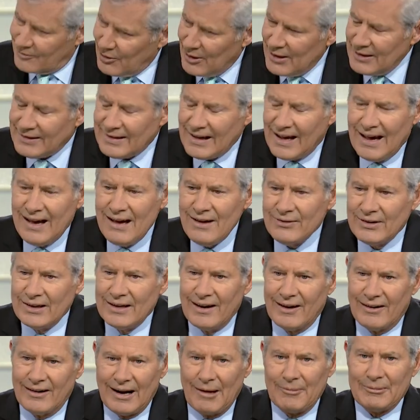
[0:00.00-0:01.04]
Great to have you
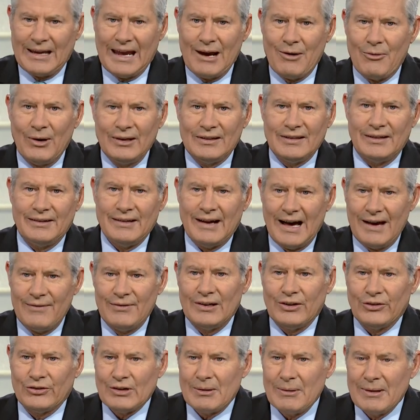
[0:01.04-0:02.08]
here, and I can't wait to dive
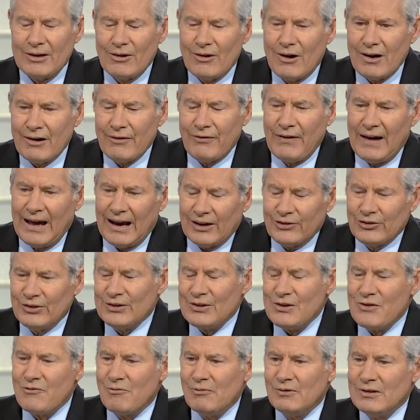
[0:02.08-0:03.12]
into some of the artifacts that
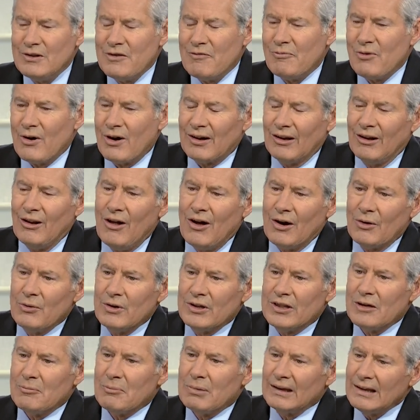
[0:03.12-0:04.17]
you've, you've brought along
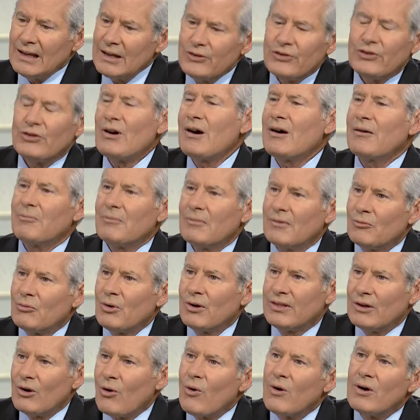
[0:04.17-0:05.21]
with you. But let's start
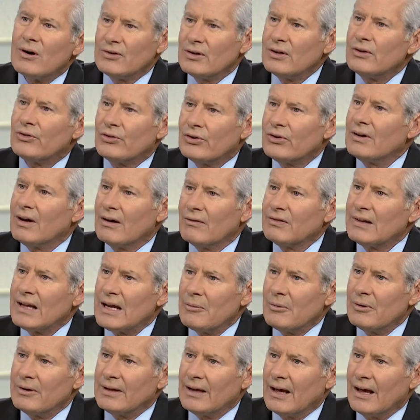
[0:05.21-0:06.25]
with the origins of
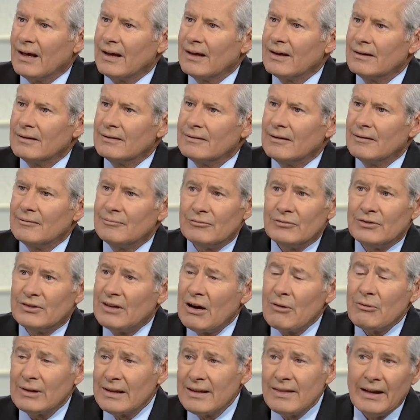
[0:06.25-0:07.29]
Labor Day. Mm-hmm.
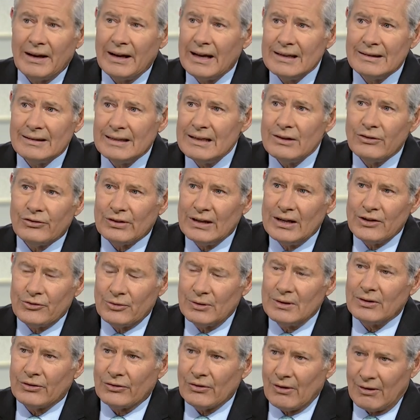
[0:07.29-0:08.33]
Generally, the 19th
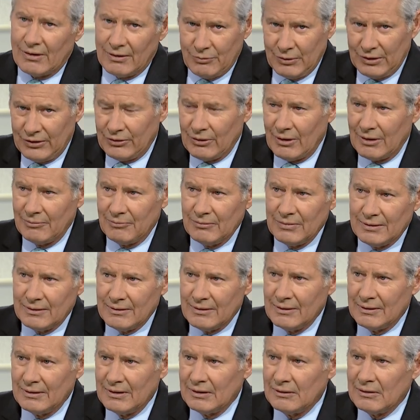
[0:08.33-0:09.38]
century is thought of. We saw
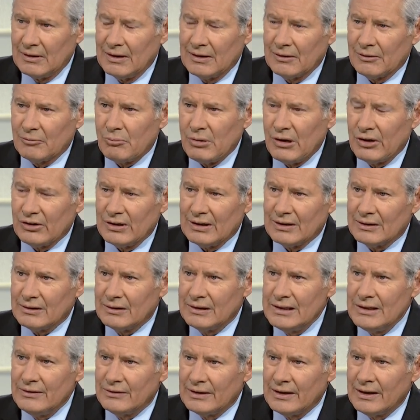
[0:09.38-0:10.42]
that uh, President
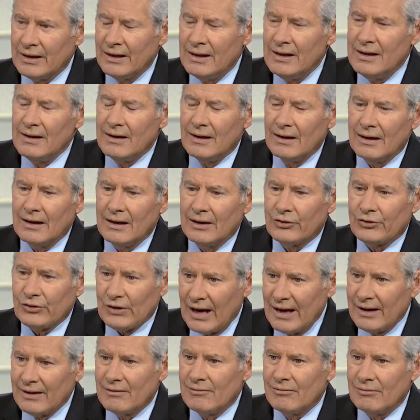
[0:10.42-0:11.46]
Cleveland uh,
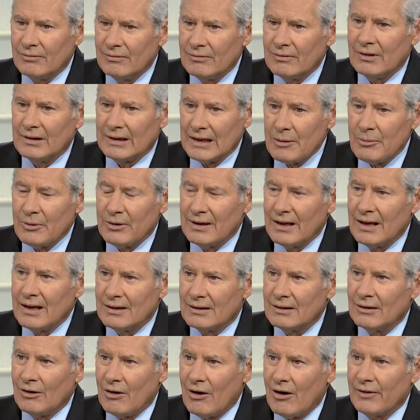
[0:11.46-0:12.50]
signed Labor Day
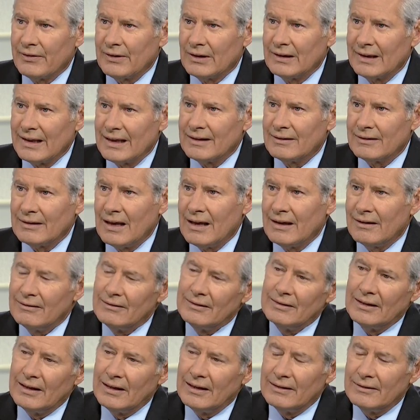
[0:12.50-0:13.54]
into law in the late
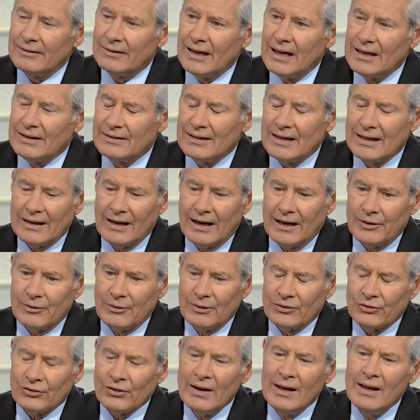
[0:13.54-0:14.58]
uh,
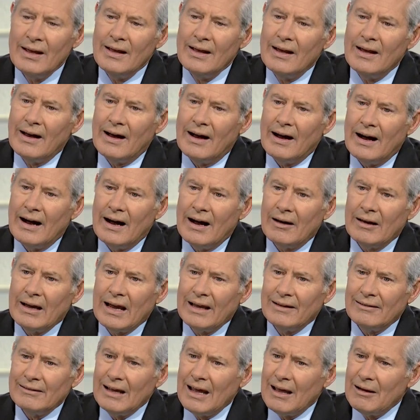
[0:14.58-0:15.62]
1800s. Uh,
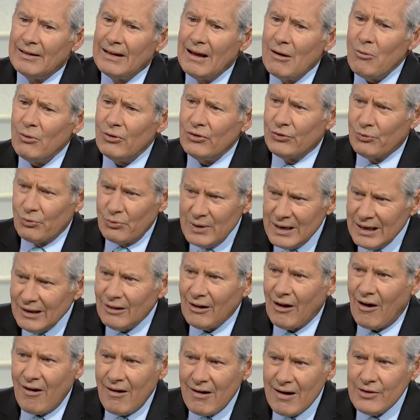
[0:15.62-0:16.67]
and, and there was
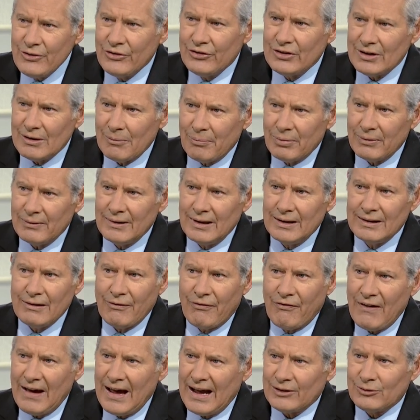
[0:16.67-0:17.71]
real hardship in the
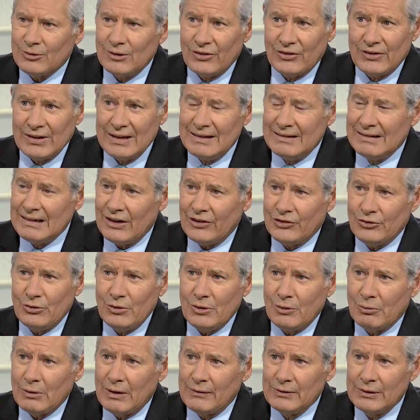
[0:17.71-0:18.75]
factories. The
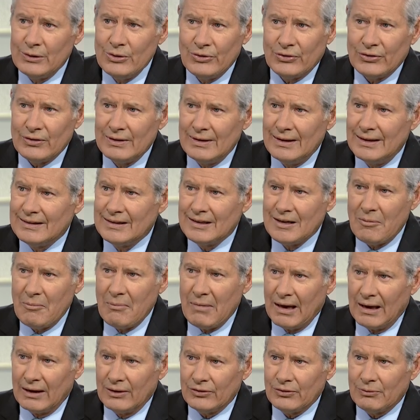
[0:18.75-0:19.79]
Industrial Revolution had
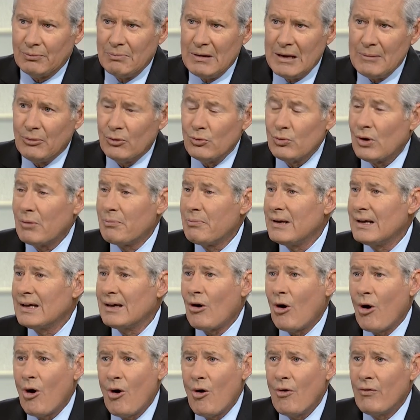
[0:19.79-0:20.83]
commenced. People were
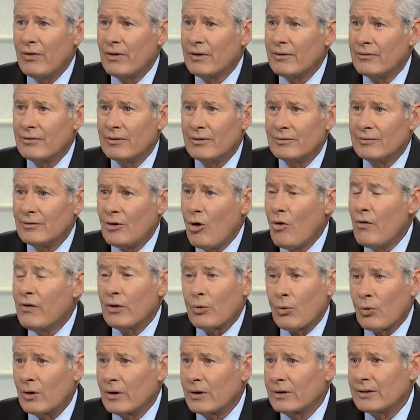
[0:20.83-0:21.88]
being over,
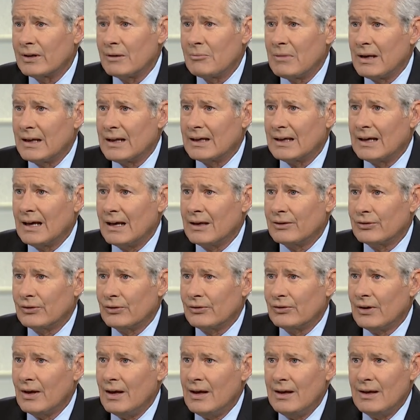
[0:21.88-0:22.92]
overworked in many
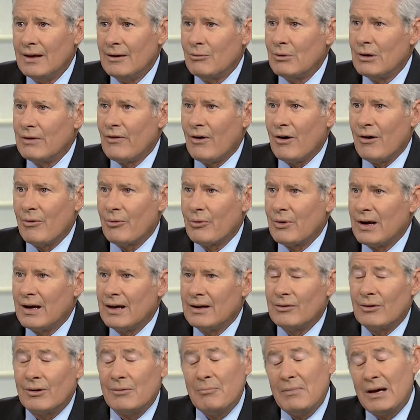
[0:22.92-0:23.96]
cases. We've all
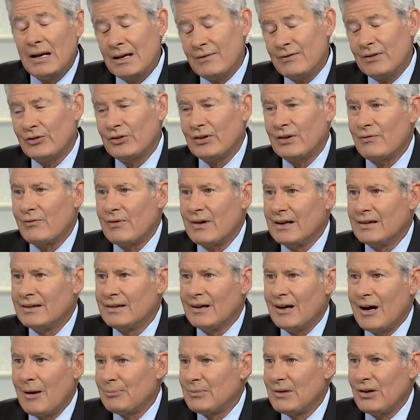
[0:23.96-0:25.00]
read, or many of us have read,
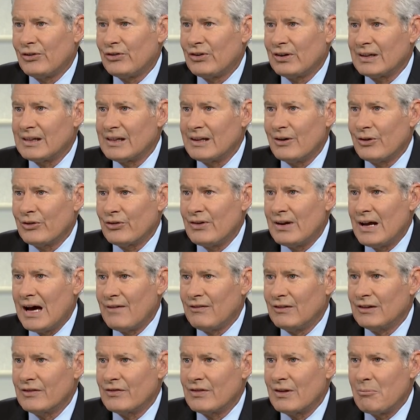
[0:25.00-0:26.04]
uh, Upton Sinclair's
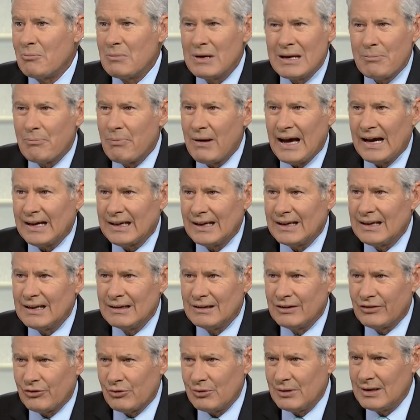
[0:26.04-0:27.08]
novel of the meatpacking
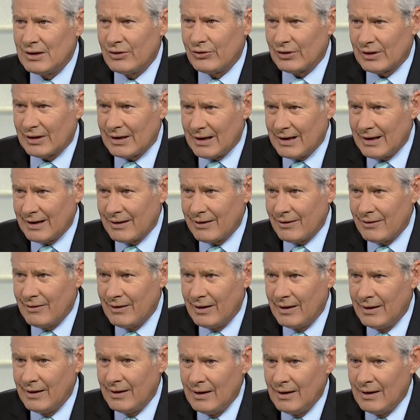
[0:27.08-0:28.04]
industry in mm-hmm. Chicago.